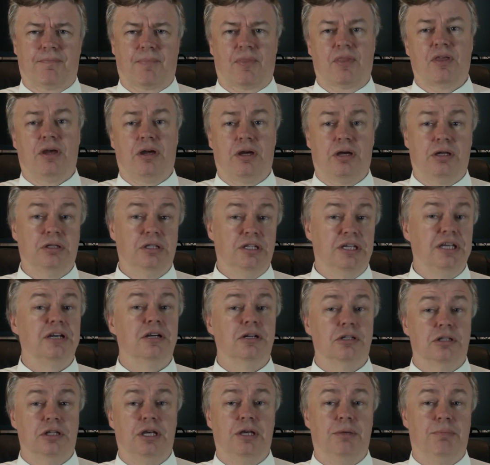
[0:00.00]
Well,
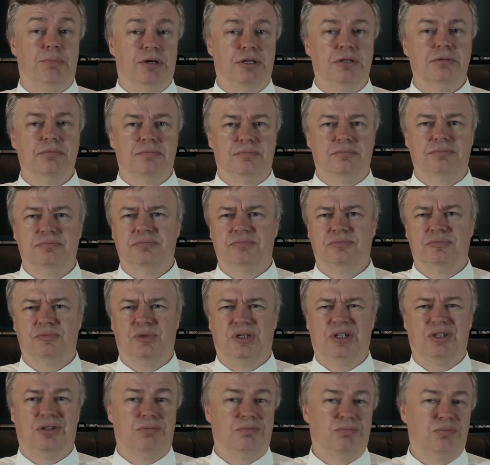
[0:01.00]
legally, but,
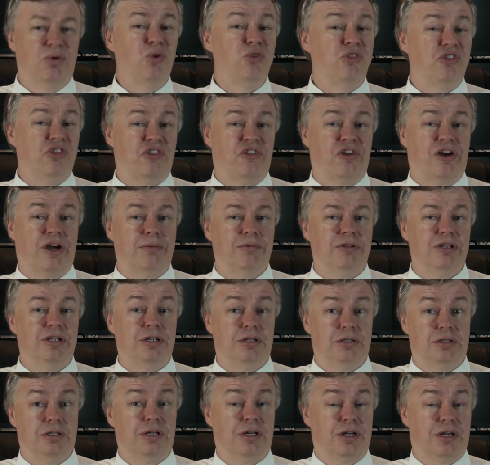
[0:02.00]
well, most of the time
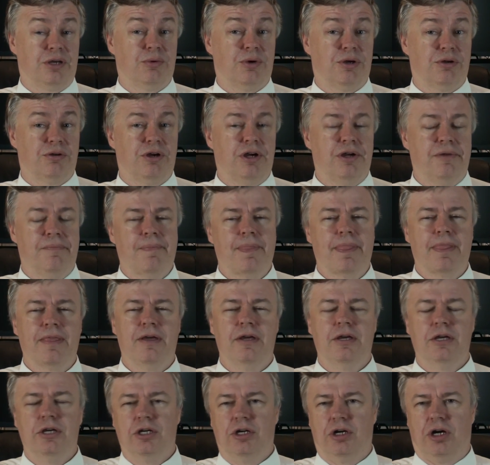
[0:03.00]
legally anyway, right?
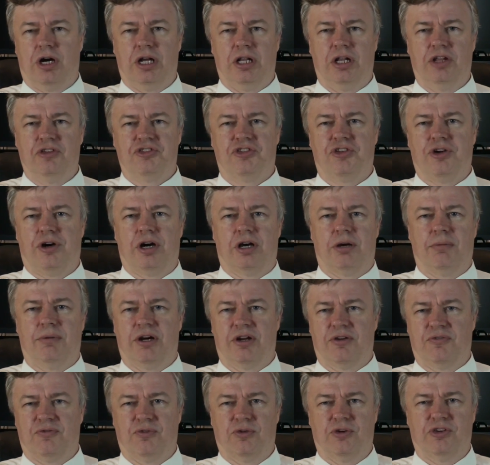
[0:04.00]
All right, let's talk
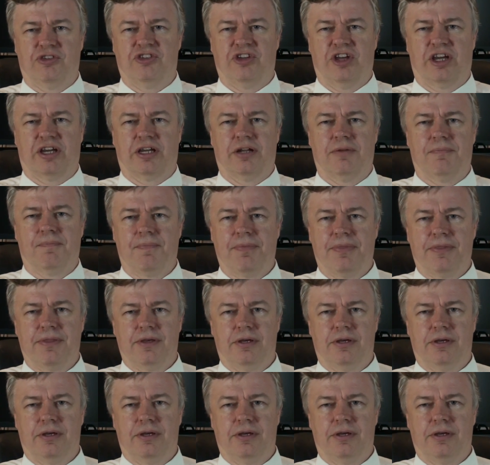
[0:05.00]
about it for a second.